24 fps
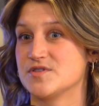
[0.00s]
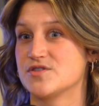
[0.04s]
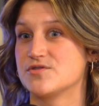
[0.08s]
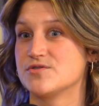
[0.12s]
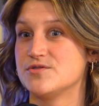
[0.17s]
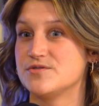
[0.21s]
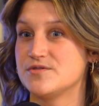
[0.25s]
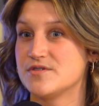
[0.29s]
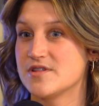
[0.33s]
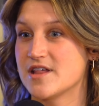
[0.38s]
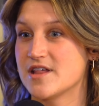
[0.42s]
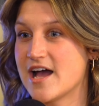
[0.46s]

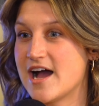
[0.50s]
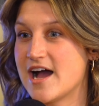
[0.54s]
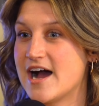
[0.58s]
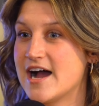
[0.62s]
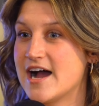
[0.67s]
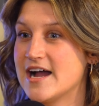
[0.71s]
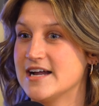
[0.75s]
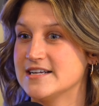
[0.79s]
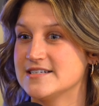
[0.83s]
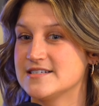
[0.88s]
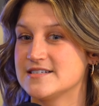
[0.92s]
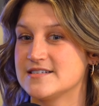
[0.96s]
through
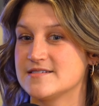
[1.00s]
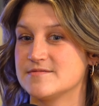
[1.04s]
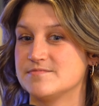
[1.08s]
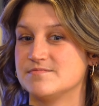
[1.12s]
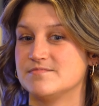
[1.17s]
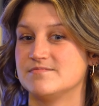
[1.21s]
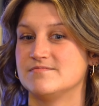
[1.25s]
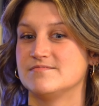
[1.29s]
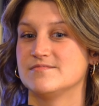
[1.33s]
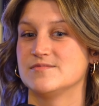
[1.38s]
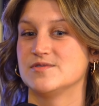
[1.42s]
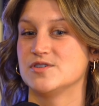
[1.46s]
that,
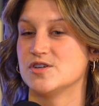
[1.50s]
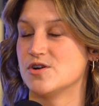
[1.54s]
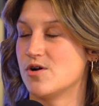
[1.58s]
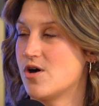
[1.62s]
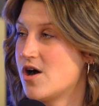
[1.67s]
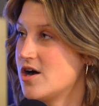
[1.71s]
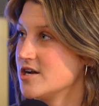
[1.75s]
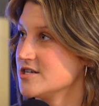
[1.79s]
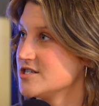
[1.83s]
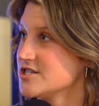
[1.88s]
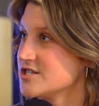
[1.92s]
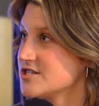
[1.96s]
you know,
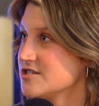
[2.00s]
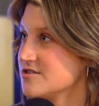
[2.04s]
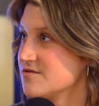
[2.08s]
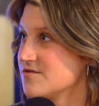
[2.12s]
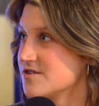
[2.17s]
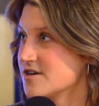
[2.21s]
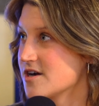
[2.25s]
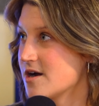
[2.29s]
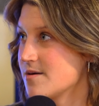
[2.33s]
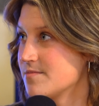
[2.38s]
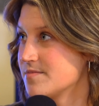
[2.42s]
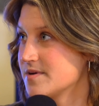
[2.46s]
auditioned
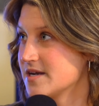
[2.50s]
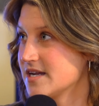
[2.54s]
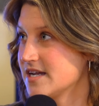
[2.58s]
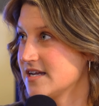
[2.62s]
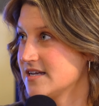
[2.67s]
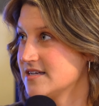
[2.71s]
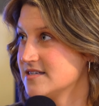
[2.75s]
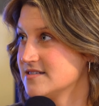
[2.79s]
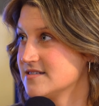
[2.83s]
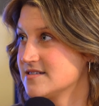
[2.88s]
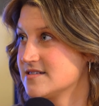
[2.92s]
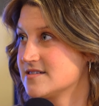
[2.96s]
for
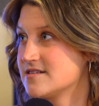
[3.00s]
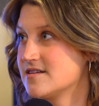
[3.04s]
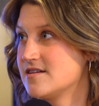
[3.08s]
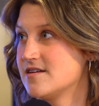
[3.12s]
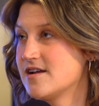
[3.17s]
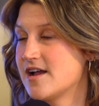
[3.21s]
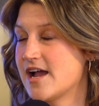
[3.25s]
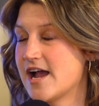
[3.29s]
companies mm-hmm.